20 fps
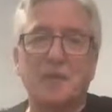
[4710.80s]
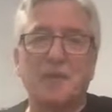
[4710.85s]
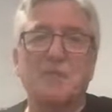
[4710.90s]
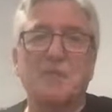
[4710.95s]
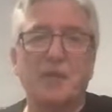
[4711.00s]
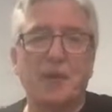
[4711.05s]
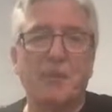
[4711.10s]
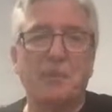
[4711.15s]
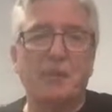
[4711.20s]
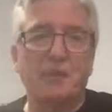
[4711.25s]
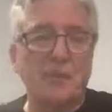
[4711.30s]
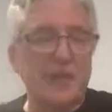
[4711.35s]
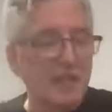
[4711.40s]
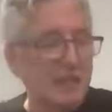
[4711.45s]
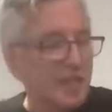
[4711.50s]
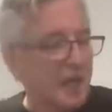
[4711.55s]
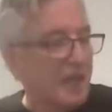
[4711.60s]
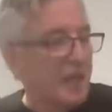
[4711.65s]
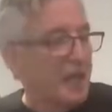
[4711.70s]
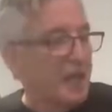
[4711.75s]
problem
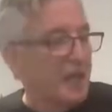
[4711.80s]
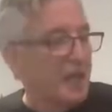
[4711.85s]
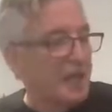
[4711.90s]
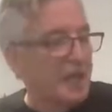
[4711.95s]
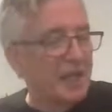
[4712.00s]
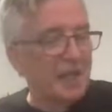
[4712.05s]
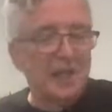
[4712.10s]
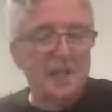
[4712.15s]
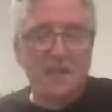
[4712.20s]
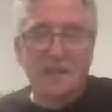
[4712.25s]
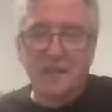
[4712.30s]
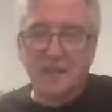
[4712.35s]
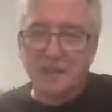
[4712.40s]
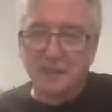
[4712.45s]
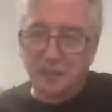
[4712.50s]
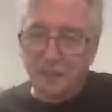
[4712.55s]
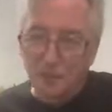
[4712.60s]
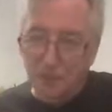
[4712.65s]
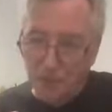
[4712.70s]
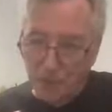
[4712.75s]
is
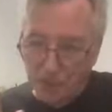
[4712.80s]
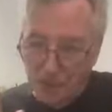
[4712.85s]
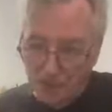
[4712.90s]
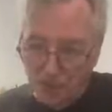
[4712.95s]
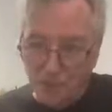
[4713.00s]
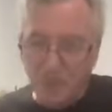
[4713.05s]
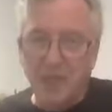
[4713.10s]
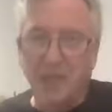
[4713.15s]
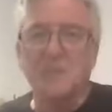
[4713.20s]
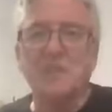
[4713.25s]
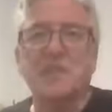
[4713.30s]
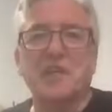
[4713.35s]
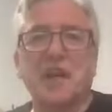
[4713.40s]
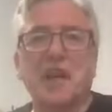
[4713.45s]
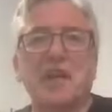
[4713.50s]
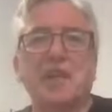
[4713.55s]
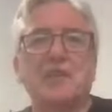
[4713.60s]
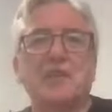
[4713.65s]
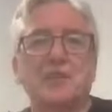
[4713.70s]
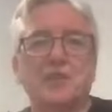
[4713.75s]
we sometimes
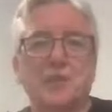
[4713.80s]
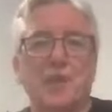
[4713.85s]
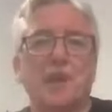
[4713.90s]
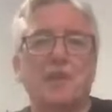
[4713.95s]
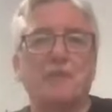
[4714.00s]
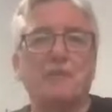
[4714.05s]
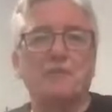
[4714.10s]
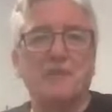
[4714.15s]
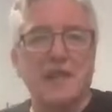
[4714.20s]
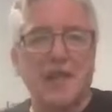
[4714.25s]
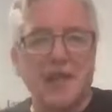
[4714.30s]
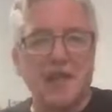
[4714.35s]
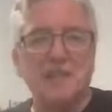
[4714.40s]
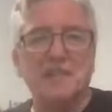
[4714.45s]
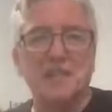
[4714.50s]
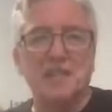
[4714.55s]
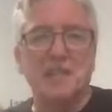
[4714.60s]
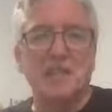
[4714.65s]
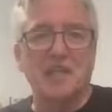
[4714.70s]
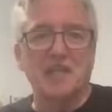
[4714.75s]
get 12,
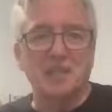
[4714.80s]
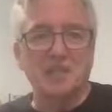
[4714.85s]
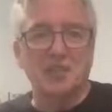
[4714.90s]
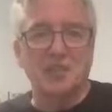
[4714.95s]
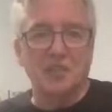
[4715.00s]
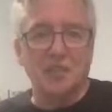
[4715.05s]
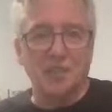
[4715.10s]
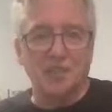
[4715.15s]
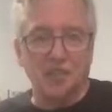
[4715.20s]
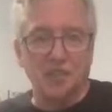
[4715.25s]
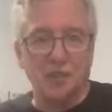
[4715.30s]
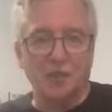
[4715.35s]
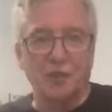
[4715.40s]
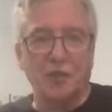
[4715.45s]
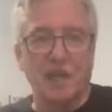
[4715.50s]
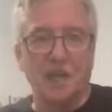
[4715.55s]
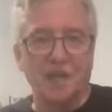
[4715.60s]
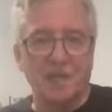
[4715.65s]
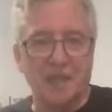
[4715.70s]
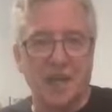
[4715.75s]
18 inches of
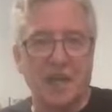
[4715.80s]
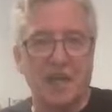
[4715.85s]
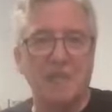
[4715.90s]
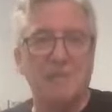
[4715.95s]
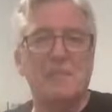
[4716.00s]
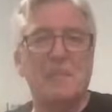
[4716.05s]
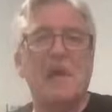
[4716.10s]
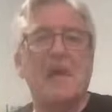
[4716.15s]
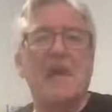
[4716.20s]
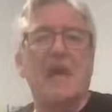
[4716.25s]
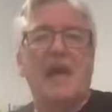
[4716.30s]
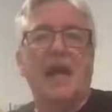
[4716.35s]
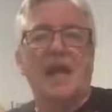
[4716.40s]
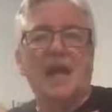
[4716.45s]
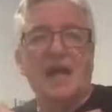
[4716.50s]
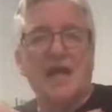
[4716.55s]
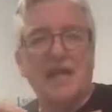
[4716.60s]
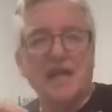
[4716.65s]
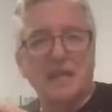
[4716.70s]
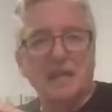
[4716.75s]
snow at a time, and
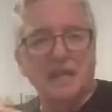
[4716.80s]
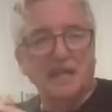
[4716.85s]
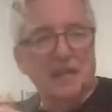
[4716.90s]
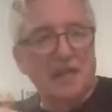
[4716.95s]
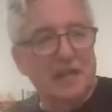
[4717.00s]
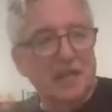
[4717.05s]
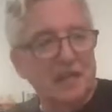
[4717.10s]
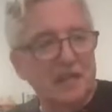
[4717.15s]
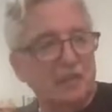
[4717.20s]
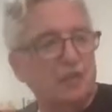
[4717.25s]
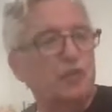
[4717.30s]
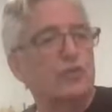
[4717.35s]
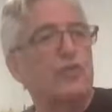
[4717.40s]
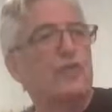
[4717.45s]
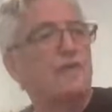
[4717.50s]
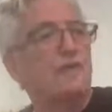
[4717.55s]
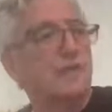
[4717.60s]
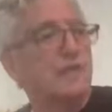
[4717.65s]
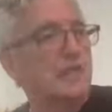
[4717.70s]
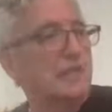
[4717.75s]
then it
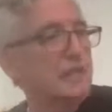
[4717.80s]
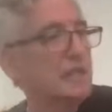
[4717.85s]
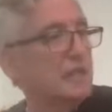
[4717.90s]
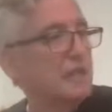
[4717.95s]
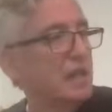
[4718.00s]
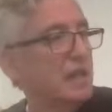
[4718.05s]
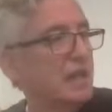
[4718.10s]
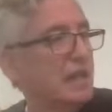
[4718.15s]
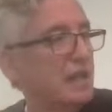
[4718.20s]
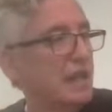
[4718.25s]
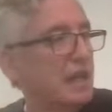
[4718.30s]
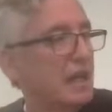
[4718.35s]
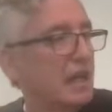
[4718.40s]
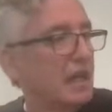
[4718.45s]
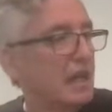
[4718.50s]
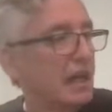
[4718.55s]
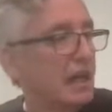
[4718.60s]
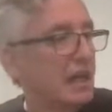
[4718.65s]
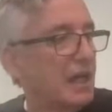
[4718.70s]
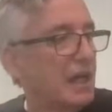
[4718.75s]
drifts,
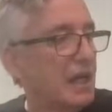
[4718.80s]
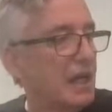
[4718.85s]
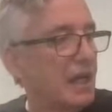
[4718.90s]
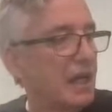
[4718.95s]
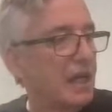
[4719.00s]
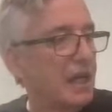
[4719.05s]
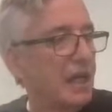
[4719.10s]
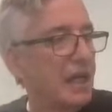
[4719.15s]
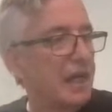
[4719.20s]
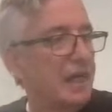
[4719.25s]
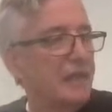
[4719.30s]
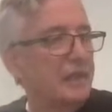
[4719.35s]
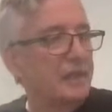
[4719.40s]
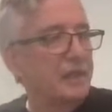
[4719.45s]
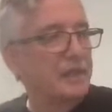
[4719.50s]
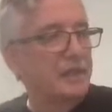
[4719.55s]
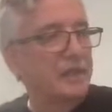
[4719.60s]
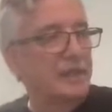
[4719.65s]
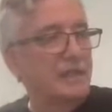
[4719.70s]
and